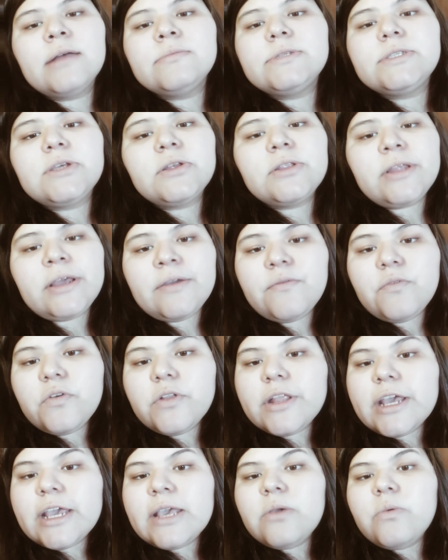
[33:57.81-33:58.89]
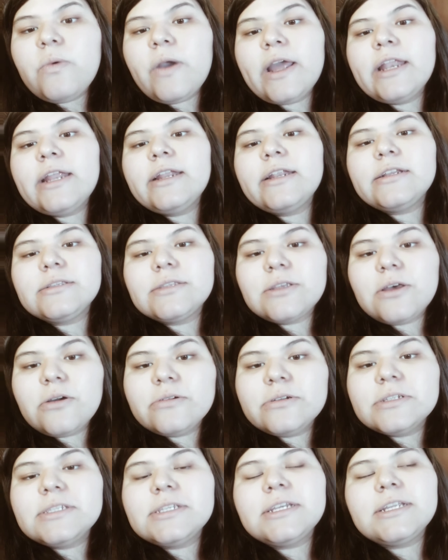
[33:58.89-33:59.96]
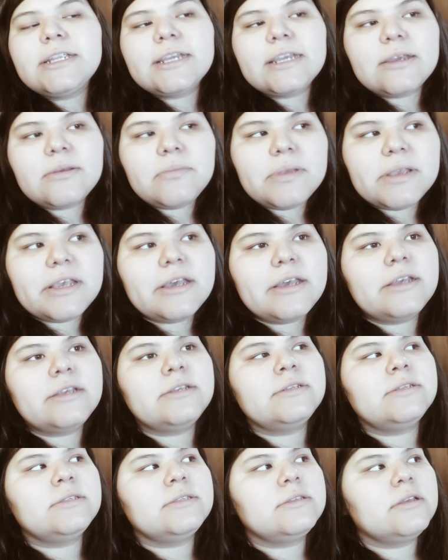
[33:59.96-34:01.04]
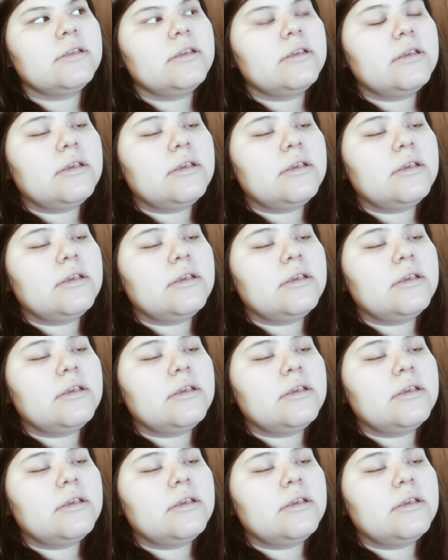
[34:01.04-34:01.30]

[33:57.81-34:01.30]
so thankful that he waited as long as he did, because